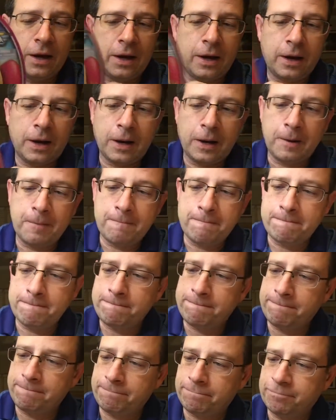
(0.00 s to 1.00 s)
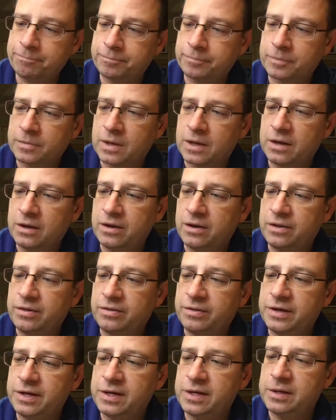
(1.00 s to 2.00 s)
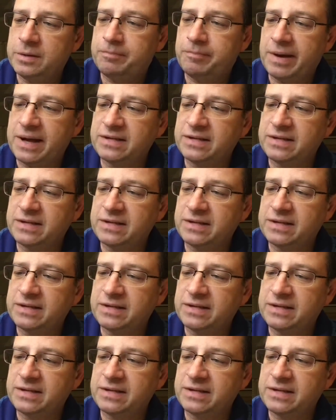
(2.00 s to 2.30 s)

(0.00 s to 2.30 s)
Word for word: Um, the